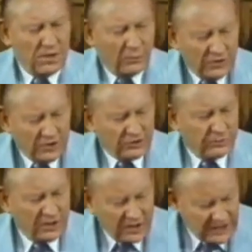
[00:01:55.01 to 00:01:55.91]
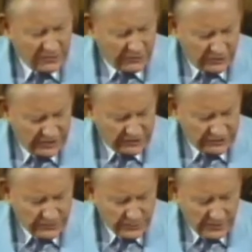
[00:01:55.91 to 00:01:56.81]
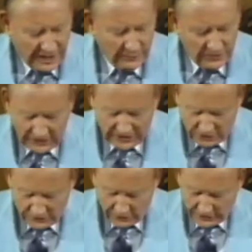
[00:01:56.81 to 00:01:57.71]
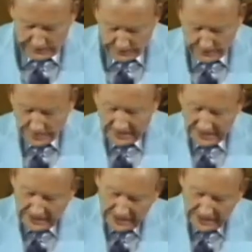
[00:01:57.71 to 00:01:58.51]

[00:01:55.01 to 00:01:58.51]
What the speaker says: we just believe you for this, and we thank you for it.